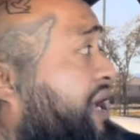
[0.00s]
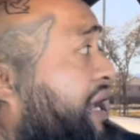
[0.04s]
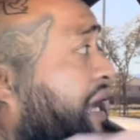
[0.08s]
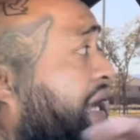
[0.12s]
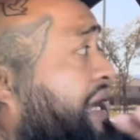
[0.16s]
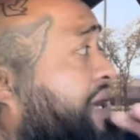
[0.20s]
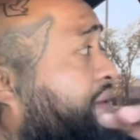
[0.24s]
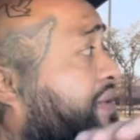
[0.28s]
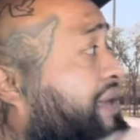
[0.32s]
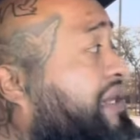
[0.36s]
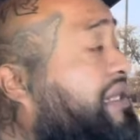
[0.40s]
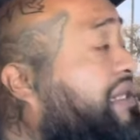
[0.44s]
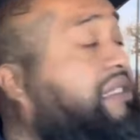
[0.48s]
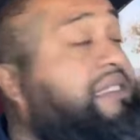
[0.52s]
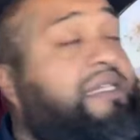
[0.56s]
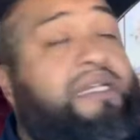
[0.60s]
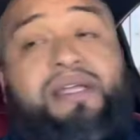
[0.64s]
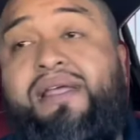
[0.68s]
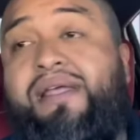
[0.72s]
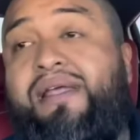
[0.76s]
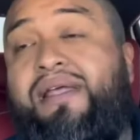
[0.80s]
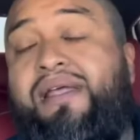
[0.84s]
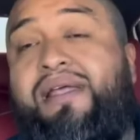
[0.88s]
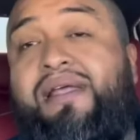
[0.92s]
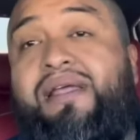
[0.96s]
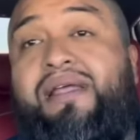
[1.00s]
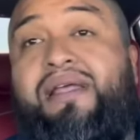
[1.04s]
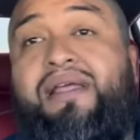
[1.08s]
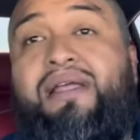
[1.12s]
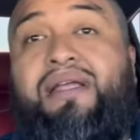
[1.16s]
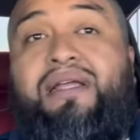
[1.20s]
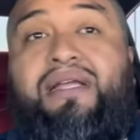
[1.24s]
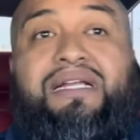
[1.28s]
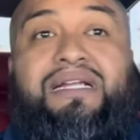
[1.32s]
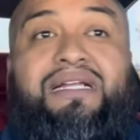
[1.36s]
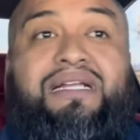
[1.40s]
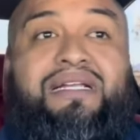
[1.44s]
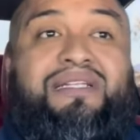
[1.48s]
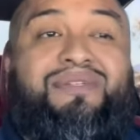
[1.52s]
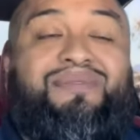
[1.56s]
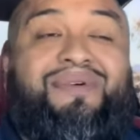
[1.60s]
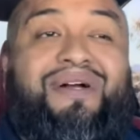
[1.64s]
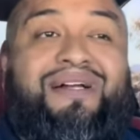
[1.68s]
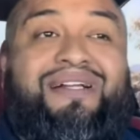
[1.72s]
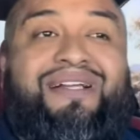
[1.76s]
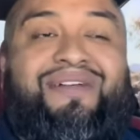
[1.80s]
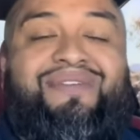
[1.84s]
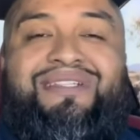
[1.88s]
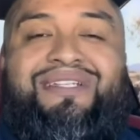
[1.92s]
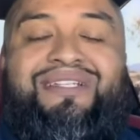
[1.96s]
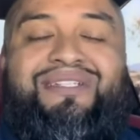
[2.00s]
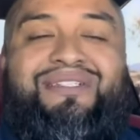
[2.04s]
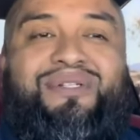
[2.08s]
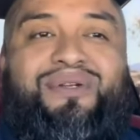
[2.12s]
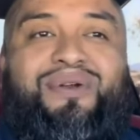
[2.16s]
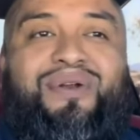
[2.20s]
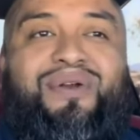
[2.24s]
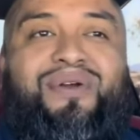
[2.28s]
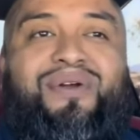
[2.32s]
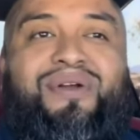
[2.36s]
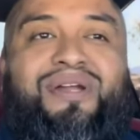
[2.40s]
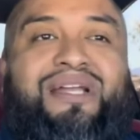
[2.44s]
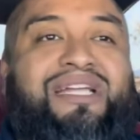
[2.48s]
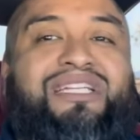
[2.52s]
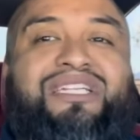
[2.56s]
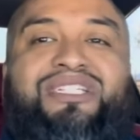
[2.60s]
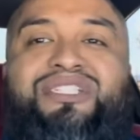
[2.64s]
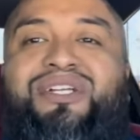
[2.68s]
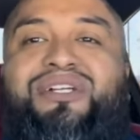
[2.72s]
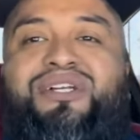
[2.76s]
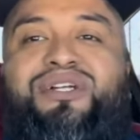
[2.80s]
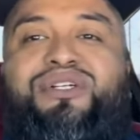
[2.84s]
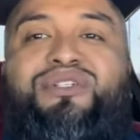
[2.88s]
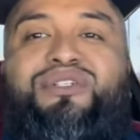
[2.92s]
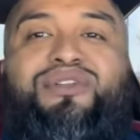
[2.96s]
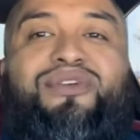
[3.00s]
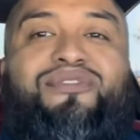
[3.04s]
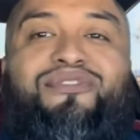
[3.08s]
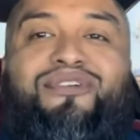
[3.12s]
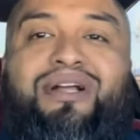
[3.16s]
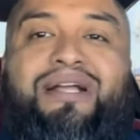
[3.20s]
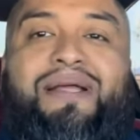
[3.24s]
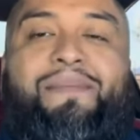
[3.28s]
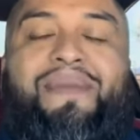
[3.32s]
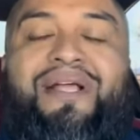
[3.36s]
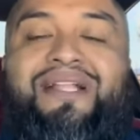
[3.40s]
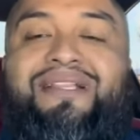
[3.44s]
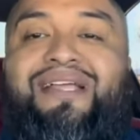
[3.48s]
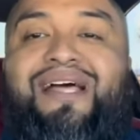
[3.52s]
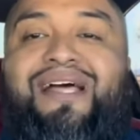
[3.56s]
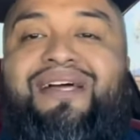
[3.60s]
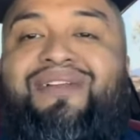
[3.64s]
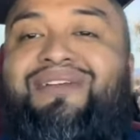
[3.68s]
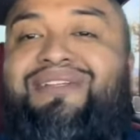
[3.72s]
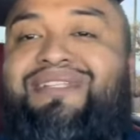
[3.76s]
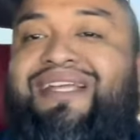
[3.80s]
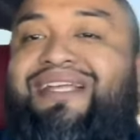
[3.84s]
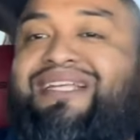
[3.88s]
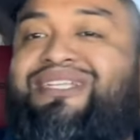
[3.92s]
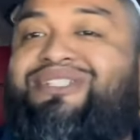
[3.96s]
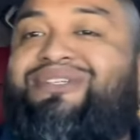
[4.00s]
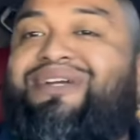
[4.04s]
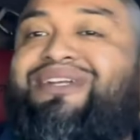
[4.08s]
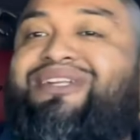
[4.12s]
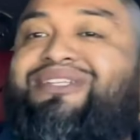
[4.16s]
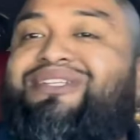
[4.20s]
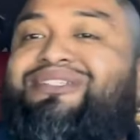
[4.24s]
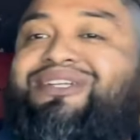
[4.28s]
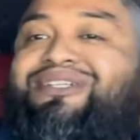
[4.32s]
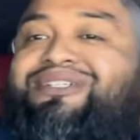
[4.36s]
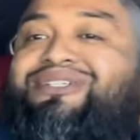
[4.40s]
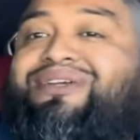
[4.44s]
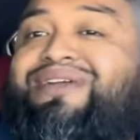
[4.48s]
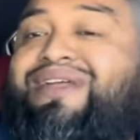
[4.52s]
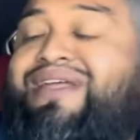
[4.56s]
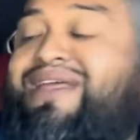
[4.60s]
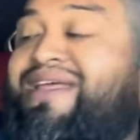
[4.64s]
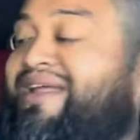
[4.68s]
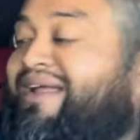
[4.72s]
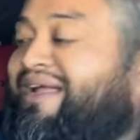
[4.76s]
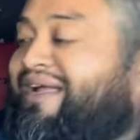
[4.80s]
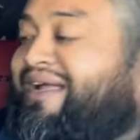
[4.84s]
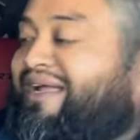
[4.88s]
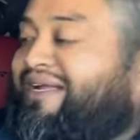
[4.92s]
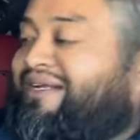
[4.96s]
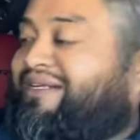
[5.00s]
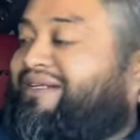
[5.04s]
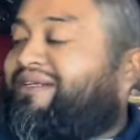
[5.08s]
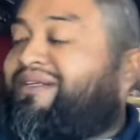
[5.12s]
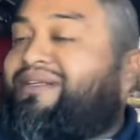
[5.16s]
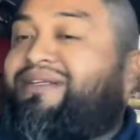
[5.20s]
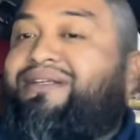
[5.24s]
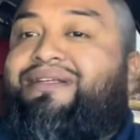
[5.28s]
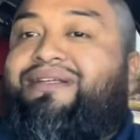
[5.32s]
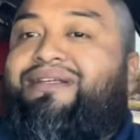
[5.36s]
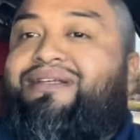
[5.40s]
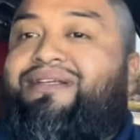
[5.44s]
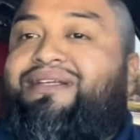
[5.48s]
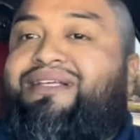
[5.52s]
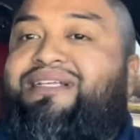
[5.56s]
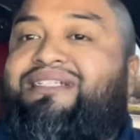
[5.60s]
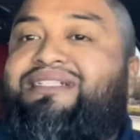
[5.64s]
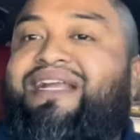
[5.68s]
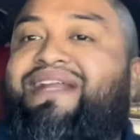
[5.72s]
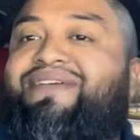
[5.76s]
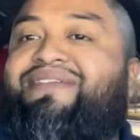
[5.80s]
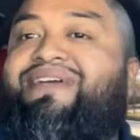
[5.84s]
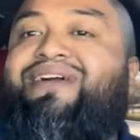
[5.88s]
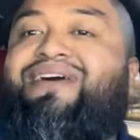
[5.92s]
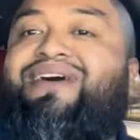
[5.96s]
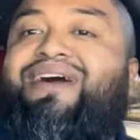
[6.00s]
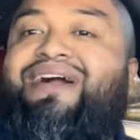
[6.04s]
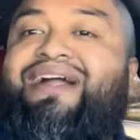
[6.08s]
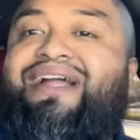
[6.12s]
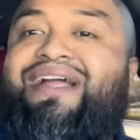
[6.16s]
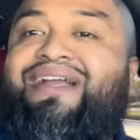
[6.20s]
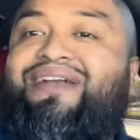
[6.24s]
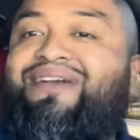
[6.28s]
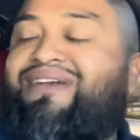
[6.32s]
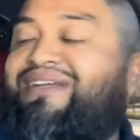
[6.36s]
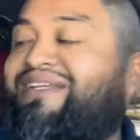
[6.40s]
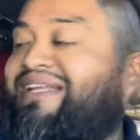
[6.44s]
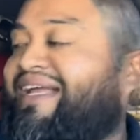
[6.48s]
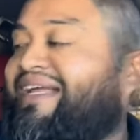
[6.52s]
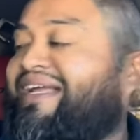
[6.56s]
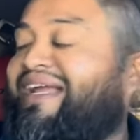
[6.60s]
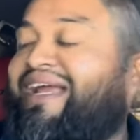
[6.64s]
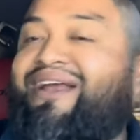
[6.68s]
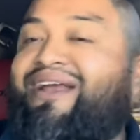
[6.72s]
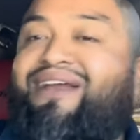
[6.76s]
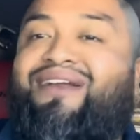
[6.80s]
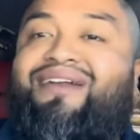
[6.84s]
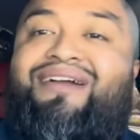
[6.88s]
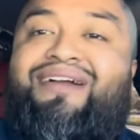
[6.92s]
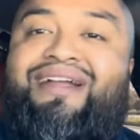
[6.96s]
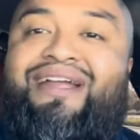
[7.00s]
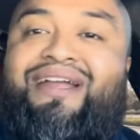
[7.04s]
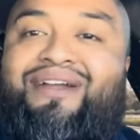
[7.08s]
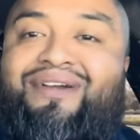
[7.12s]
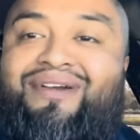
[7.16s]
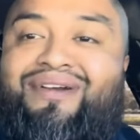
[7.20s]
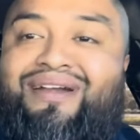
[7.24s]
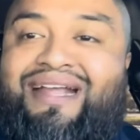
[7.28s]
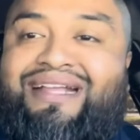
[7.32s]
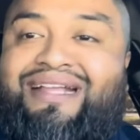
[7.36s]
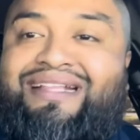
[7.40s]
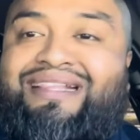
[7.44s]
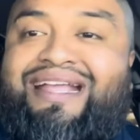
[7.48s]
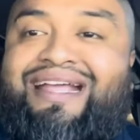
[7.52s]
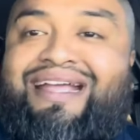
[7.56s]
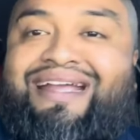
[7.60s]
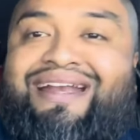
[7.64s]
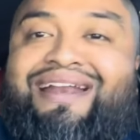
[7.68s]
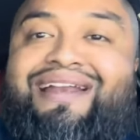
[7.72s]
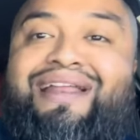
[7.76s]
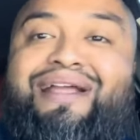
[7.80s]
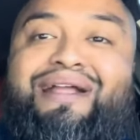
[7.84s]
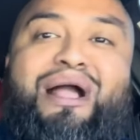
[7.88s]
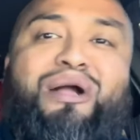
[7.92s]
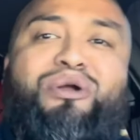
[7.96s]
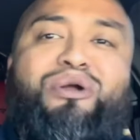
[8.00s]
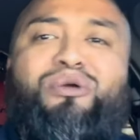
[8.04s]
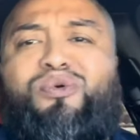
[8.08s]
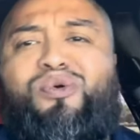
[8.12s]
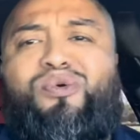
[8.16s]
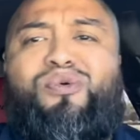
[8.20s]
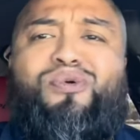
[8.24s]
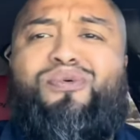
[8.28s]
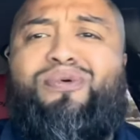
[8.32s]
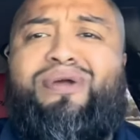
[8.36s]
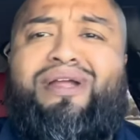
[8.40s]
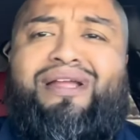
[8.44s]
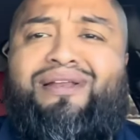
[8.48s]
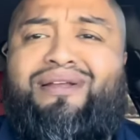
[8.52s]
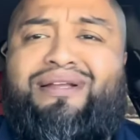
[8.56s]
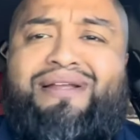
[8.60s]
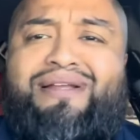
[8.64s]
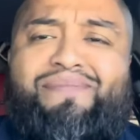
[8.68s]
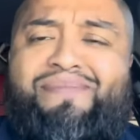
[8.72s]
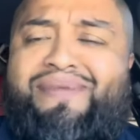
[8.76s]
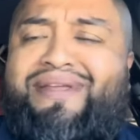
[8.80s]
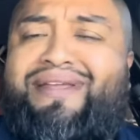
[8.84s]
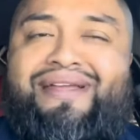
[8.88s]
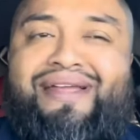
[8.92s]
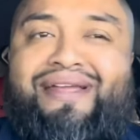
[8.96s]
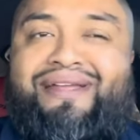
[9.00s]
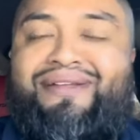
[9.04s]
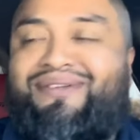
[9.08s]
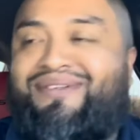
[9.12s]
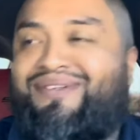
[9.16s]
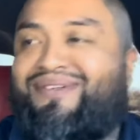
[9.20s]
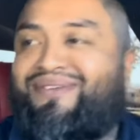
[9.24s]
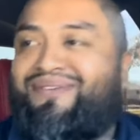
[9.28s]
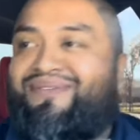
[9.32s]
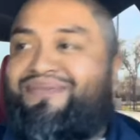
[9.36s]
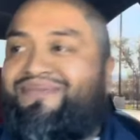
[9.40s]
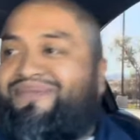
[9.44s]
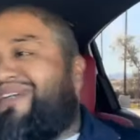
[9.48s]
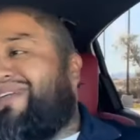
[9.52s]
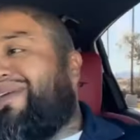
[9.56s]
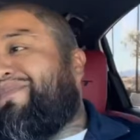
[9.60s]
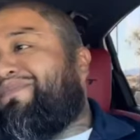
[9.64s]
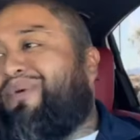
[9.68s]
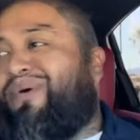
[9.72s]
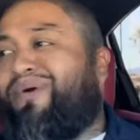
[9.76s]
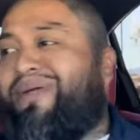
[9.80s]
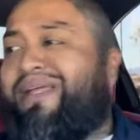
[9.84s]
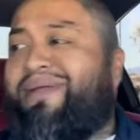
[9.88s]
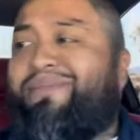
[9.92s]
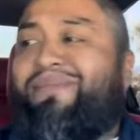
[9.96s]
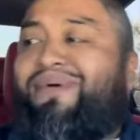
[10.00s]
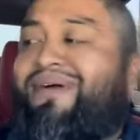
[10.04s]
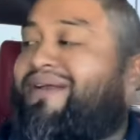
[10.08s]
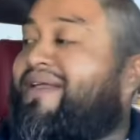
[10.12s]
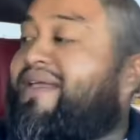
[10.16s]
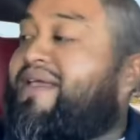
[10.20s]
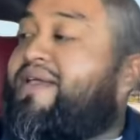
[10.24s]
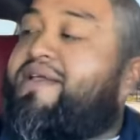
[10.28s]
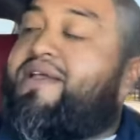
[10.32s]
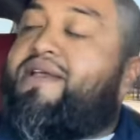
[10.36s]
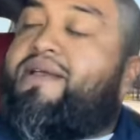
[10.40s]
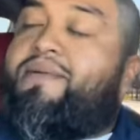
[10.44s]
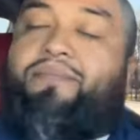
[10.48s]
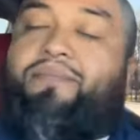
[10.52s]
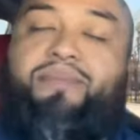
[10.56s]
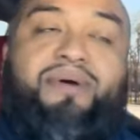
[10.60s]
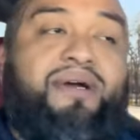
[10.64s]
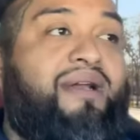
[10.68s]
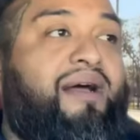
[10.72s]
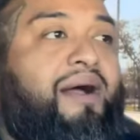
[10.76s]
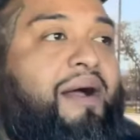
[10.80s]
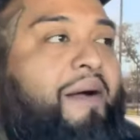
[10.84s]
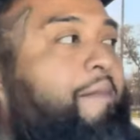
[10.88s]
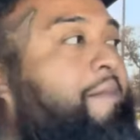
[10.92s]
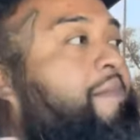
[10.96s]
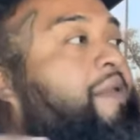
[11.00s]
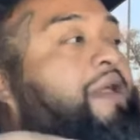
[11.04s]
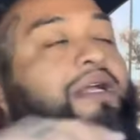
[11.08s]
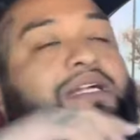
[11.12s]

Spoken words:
anyways, he's walking with this girl, and he just took her to fucking McDonald's, and he's trying to touch her, and he's not even hugging her. He's like air hugging her, like, hey, they're like, I'm cool, wait, look at me, you know, fucking Pokemon. But